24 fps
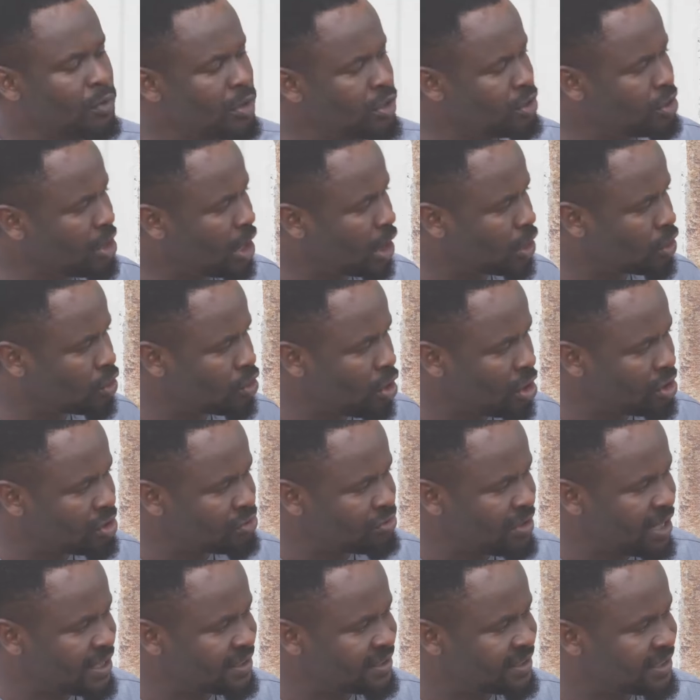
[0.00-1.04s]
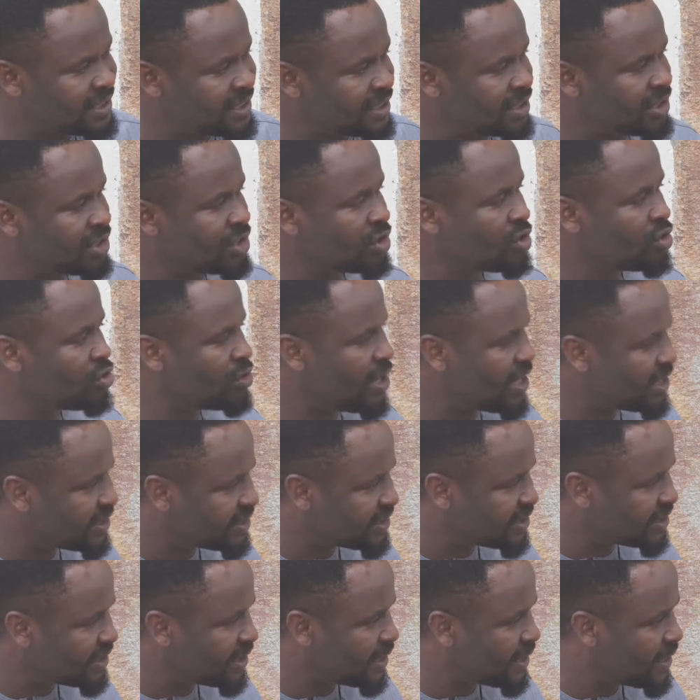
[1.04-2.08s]
When you are done ranting,
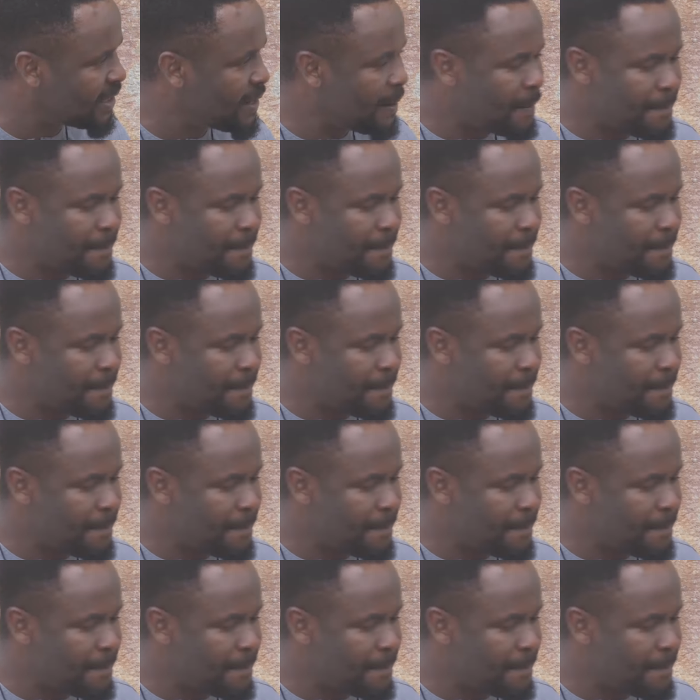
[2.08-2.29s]
rest.